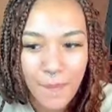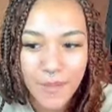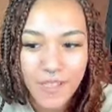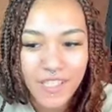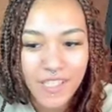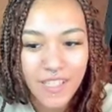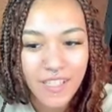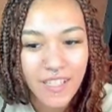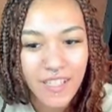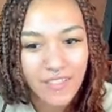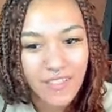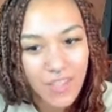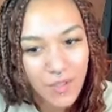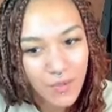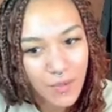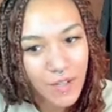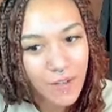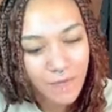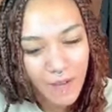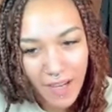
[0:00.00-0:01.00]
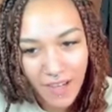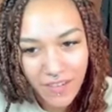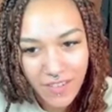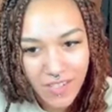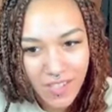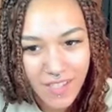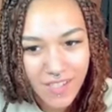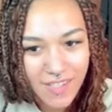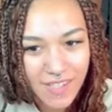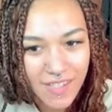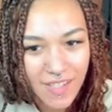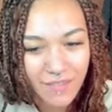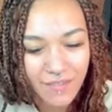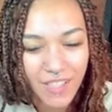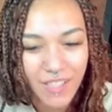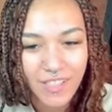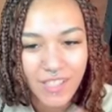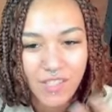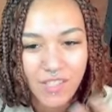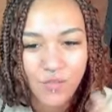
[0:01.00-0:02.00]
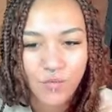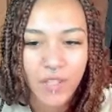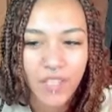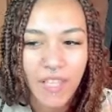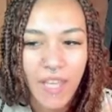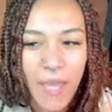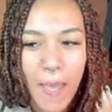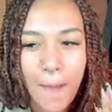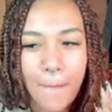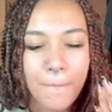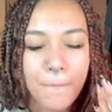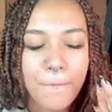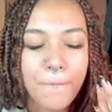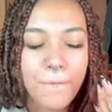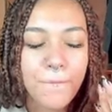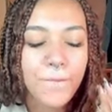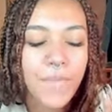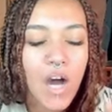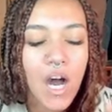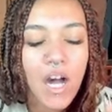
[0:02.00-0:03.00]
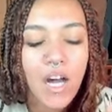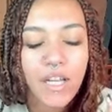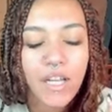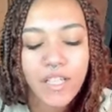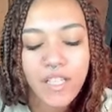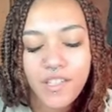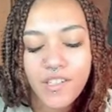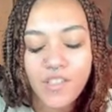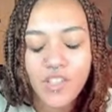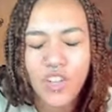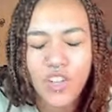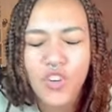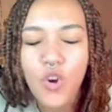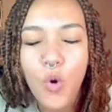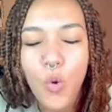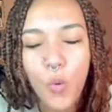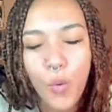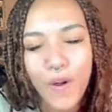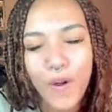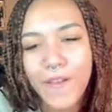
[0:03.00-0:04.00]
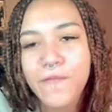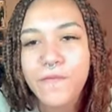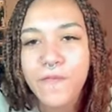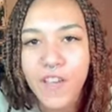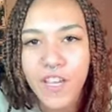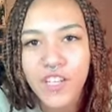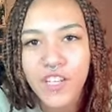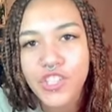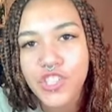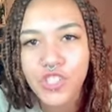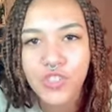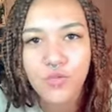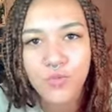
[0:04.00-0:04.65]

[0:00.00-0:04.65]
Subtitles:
actually gonna give this one a 5 stars because I feel like this really embodies a koi fish,